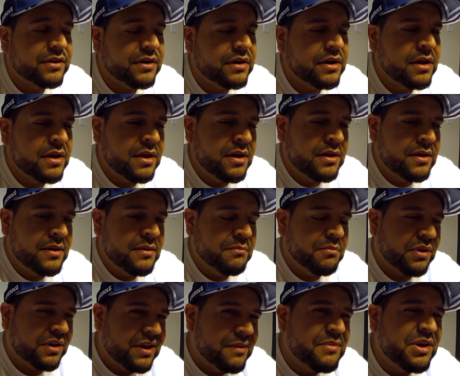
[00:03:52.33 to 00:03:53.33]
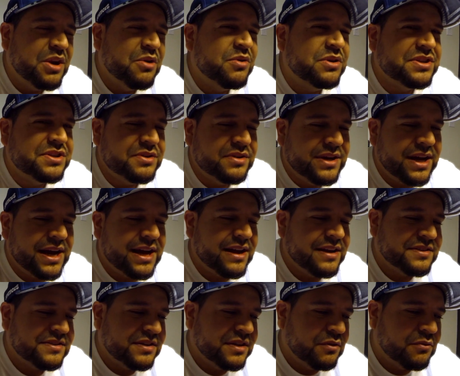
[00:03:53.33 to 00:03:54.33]
All right, but let me know what you
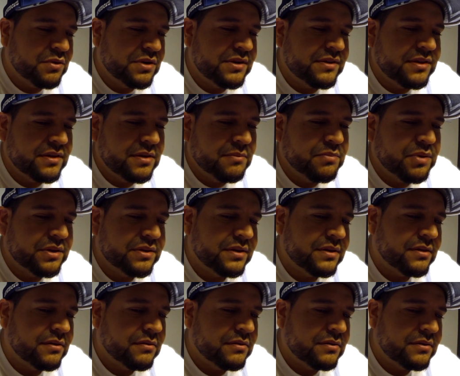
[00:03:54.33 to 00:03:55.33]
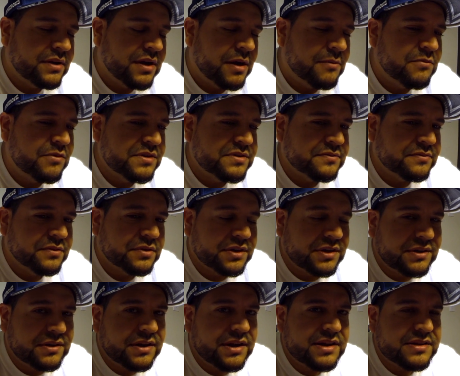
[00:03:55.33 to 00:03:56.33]
guys think. What do you think about the Cowboys
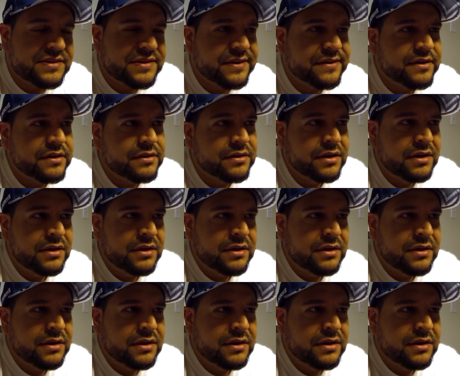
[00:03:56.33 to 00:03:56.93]
rookie class here?